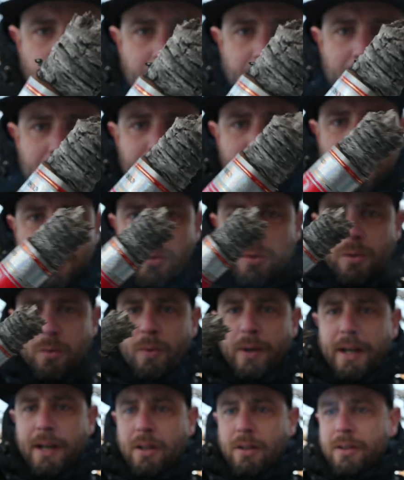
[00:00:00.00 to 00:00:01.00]
And it's doing
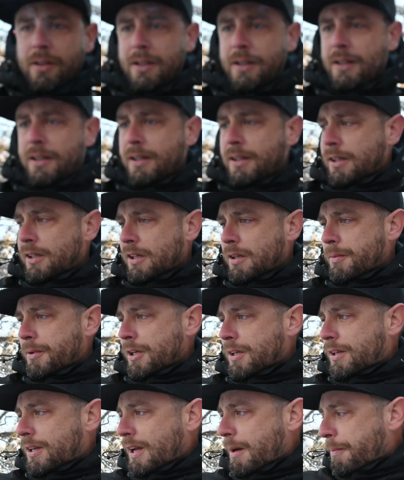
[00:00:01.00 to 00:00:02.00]
well. I'm
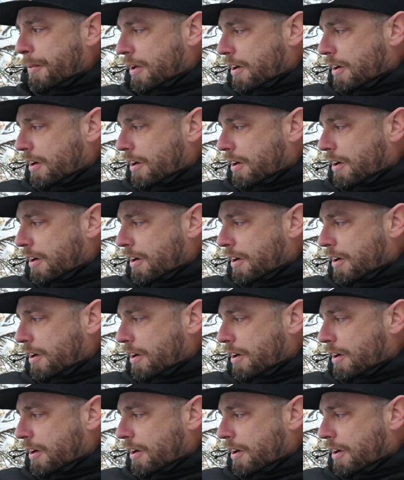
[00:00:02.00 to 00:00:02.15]
gonna tap